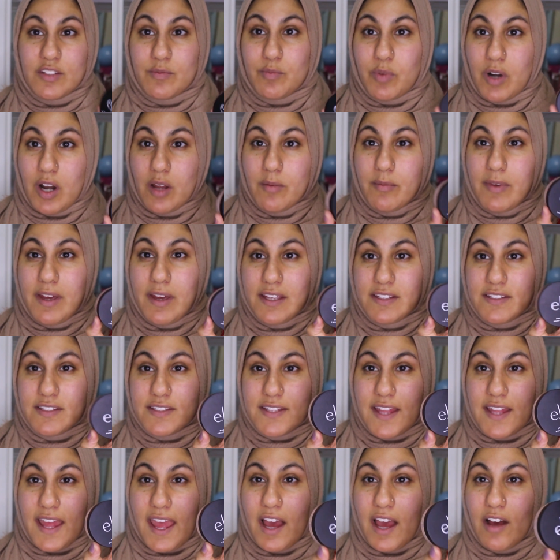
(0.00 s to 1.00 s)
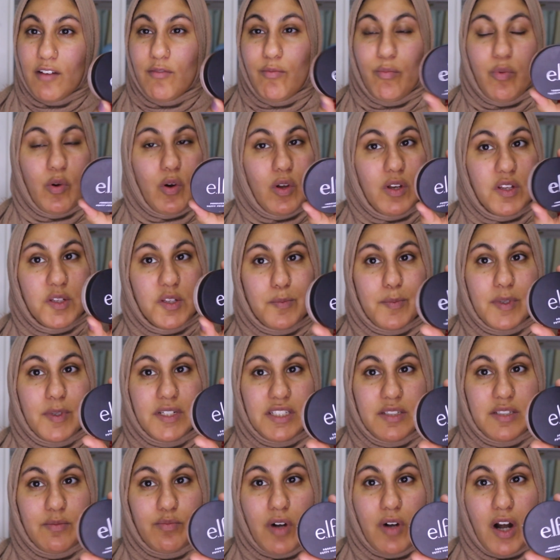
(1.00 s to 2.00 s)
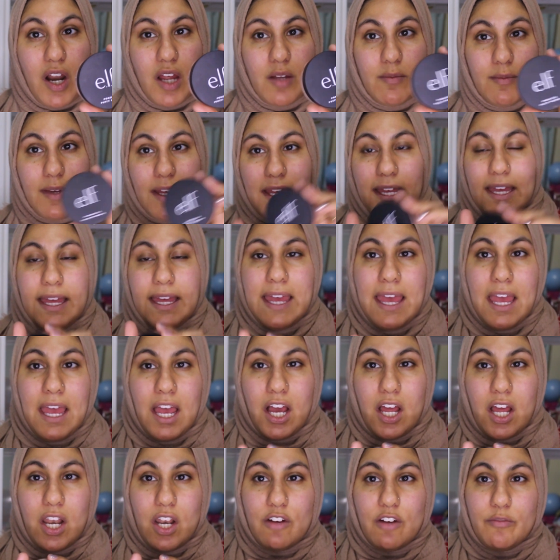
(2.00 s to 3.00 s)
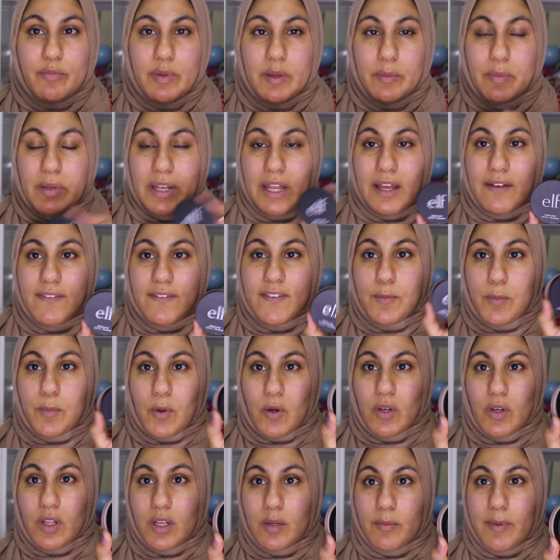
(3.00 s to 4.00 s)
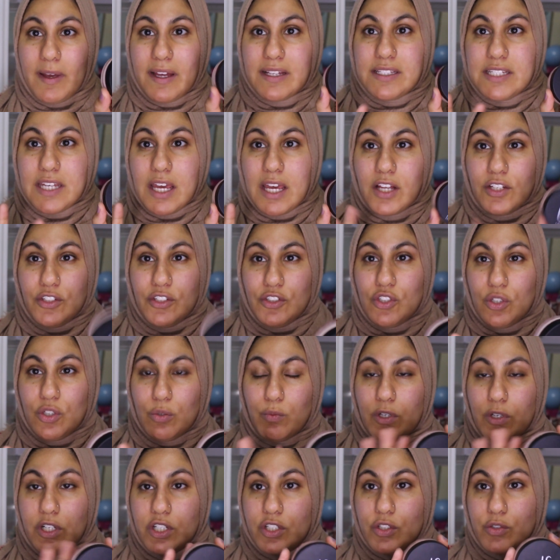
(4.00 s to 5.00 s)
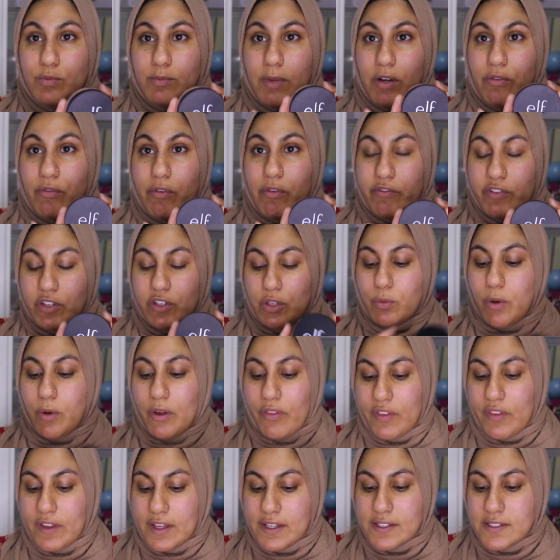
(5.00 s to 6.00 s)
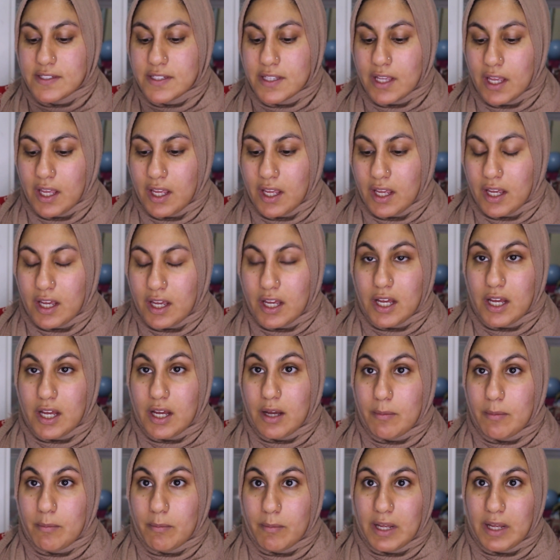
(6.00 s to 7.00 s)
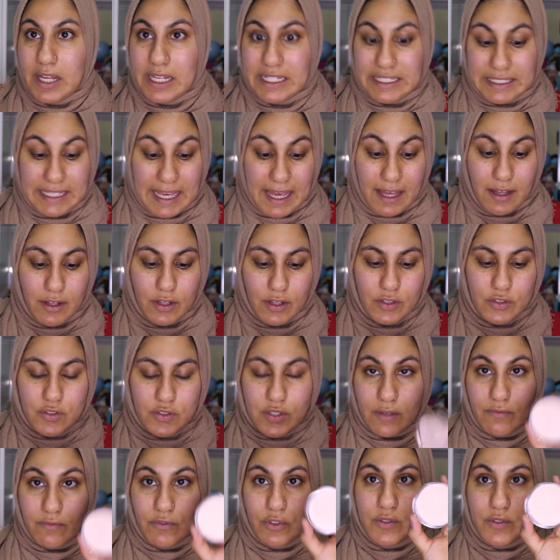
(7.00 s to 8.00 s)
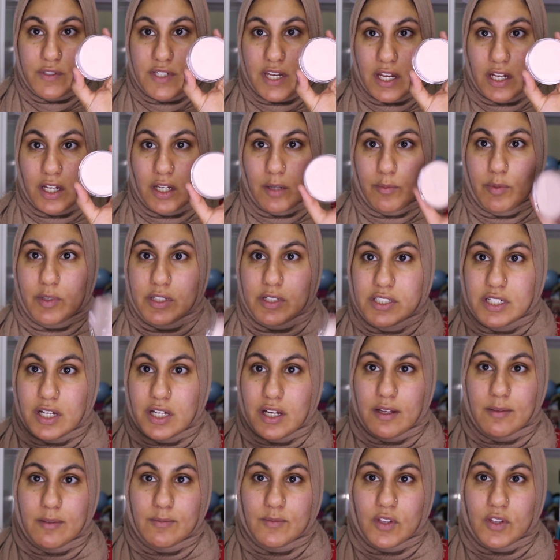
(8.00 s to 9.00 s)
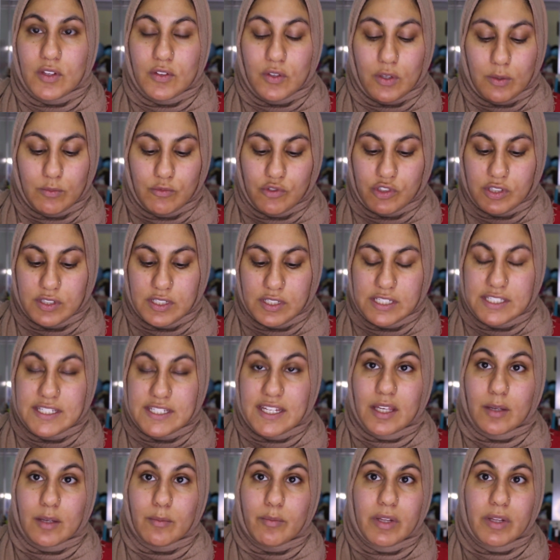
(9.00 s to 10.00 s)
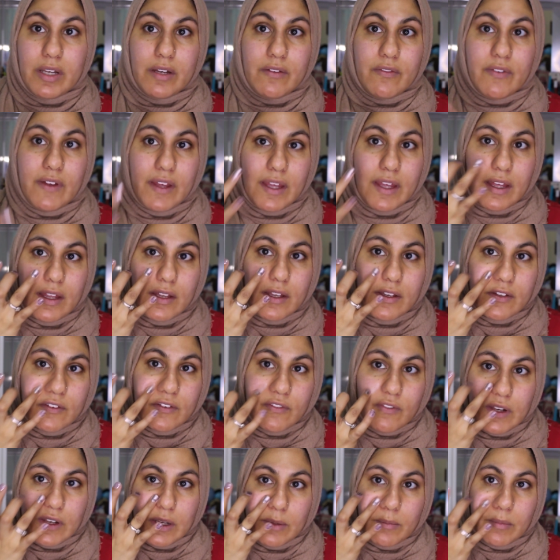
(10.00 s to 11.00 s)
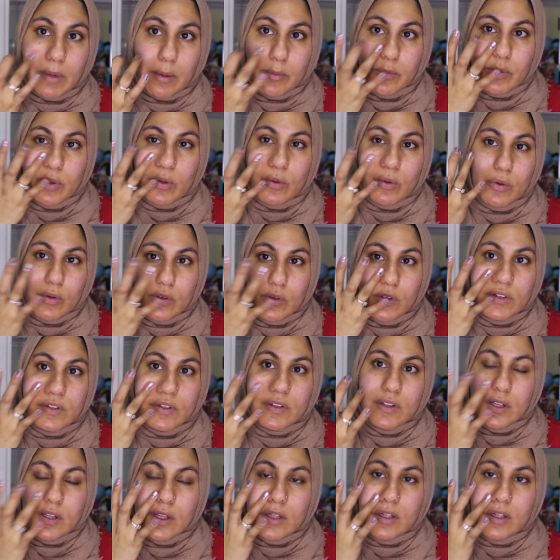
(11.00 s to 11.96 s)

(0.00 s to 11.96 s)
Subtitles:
primer. It's the e.l.f. Poreless Putty primer. A lot of people have spoken about it. I do want to do my review on this. Yeah, so I've used it a couple of times, so I'm just going to take a bit of it to fill in my pores,